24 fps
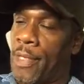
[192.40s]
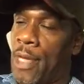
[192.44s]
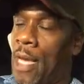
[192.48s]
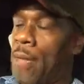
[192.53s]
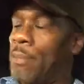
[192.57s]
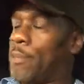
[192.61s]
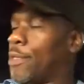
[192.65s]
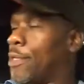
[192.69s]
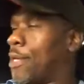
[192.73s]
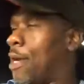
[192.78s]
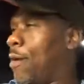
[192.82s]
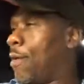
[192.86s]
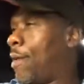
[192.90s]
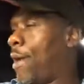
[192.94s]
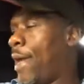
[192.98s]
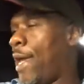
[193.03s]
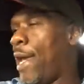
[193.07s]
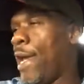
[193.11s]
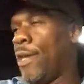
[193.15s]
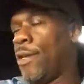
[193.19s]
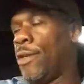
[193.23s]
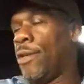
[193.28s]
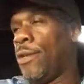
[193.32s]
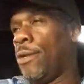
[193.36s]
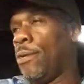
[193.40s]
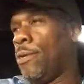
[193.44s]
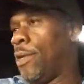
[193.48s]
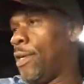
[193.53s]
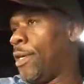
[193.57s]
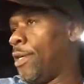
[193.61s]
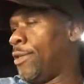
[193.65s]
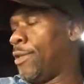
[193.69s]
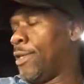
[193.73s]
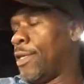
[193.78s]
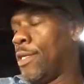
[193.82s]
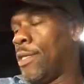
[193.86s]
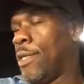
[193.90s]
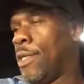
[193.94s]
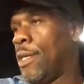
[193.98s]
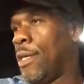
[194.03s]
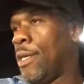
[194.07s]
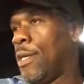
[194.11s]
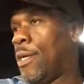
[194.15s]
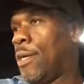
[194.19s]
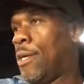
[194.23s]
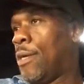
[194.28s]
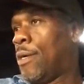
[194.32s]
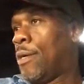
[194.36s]
I'm sorry I had to do this. And
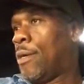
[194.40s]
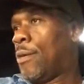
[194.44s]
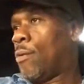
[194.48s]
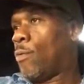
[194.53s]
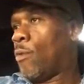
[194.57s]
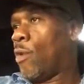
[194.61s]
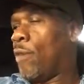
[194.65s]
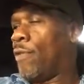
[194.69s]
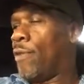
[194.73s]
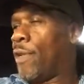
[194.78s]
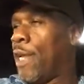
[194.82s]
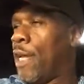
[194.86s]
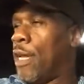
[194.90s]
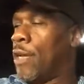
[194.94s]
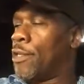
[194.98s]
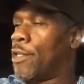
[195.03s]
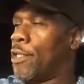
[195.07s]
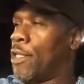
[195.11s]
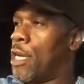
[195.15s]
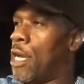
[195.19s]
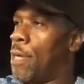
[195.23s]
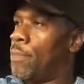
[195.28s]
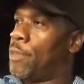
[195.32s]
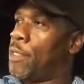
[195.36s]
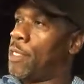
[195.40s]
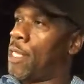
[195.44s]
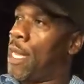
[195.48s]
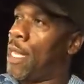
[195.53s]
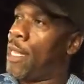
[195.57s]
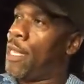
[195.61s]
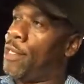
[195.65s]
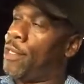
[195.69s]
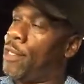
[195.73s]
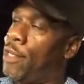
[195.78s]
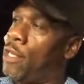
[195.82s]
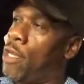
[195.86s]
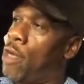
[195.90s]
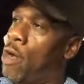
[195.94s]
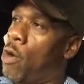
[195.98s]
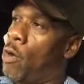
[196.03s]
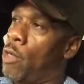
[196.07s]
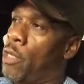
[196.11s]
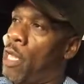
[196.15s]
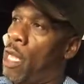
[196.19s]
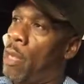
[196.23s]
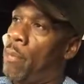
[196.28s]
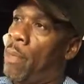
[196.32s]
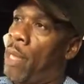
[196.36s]
Reverend Al Sharpton, I hate to
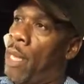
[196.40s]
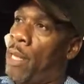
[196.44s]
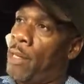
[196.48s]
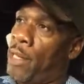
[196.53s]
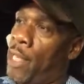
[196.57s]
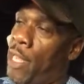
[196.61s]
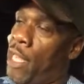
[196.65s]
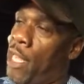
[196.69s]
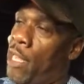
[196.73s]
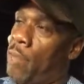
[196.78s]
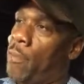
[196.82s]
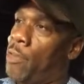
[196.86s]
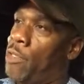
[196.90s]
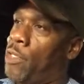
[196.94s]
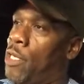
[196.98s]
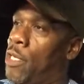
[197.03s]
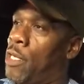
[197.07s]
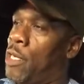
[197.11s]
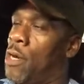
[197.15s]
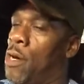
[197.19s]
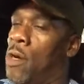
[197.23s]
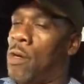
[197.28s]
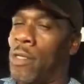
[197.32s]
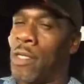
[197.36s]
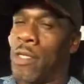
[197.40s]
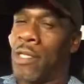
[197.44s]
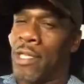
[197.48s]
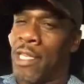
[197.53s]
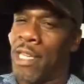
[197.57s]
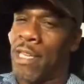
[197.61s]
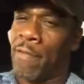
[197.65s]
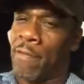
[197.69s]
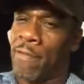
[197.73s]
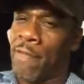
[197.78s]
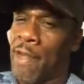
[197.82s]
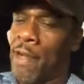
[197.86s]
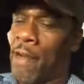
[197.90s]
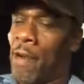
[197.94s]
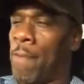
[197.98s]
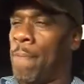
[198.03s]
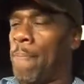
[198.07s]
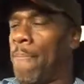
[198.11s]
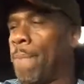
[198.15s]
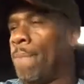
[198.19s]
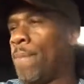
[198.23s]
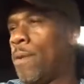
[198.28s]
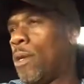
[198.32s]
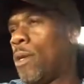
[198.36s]
call y'all by name, but you call yourself
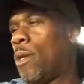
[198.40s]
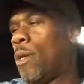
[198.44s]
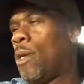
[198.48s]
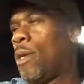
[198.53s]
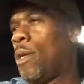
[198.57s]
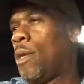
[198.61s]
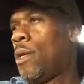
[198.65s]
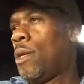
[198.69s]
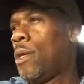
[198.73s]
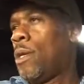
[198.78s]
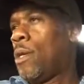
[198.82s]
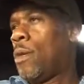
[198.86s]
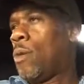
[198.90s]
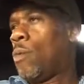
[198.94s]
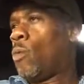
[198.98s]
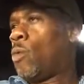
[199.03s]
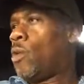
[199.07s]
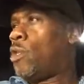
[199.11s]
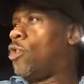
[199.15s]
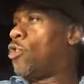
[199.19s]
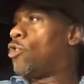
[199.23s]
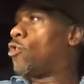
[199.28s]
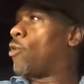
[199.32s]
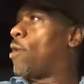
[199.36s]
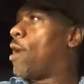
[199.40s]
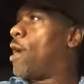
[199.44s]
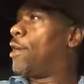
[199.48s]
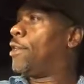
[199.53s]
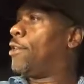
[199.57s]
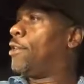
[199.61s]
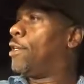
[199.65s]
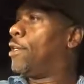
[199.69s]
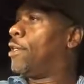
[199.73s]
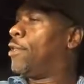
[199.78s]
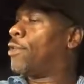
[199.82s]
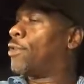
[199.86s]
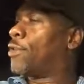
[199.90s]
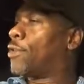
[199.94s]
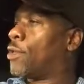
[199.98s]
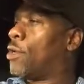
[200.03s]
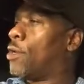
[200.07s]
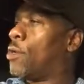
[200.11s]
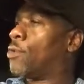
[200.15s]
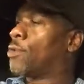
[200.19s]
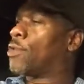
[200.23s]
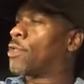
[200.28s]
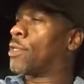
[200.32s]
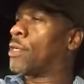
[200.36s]
out when you try to
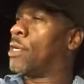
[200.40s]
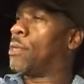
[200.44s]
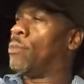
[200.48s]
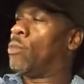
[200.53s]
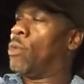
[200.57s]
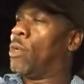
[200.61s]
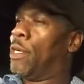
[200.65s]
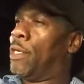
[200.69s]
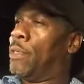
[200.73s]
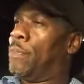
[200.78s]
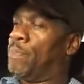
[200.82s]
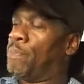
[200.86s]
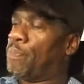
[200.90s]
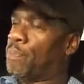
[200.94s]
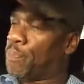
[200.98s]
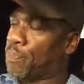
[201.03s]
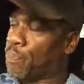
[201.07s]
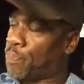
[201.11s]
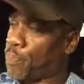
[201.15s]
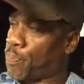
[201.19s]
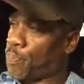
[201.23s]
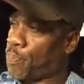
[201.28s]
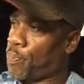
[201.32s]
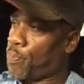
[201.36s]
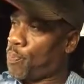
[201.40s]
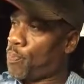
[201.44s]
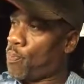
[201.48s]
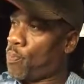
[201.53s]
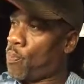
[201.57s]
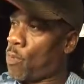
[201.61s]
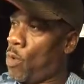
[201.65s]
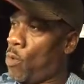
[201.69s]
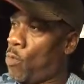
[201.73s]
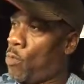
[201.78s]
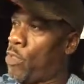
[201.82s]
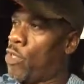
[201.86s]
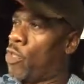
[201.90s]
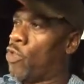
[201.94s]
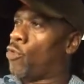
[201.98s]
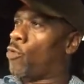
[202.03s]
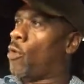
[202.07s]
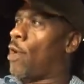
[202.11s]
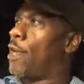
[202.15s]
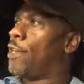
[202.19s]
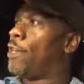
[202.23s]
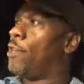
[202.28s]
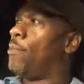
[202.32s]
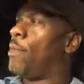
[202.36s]
insult someone. When you
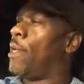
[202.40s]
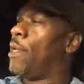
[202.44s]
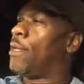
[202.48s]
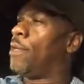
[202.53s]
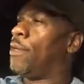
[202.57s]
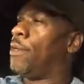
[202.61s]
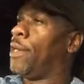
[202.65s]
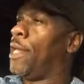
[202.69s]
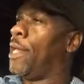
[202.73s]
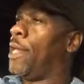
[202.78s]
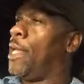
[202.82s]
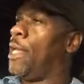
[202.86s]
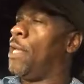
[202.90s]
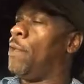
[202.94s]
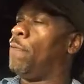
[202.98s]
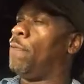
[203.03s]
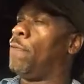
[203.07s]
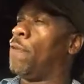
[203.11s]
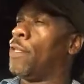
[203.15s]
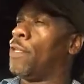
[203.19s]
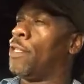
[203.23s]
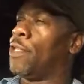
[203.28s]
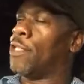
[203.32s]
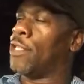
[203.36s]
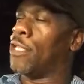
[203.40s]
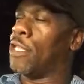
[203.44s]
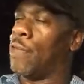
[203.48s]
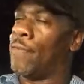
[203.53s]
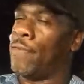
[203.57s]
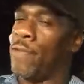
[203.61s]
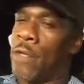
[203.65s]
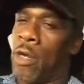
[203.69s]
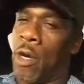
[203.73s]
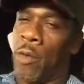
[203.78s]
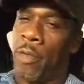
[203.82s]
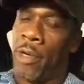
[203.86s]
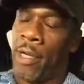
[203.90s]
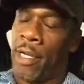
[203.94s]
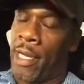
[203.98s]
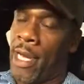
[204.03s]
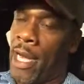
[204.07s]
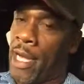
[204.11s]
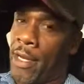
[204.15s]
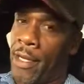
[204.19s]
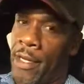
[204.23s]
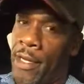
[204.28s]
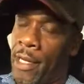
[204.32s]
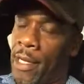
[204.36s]
try to make a name for yourself, you already
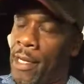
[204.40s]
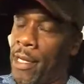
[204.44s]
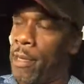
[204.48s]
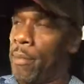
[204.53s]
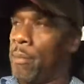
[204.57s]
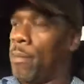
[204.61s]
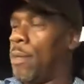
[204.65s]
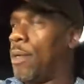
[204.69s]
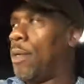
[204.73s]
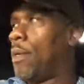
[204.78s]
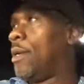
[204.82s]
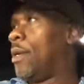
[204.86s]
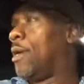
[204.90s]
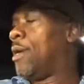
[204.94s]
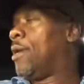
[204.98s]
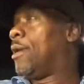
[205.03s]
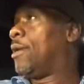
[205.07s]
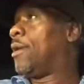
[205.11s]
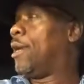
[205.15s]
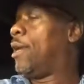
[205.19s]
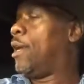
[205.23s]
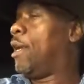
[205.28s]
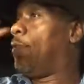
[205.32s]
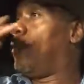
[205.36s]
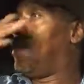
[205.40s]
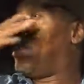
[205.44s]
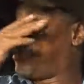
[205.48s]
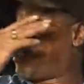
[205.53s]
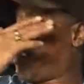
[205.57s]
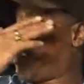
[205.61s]
got a name. Now, every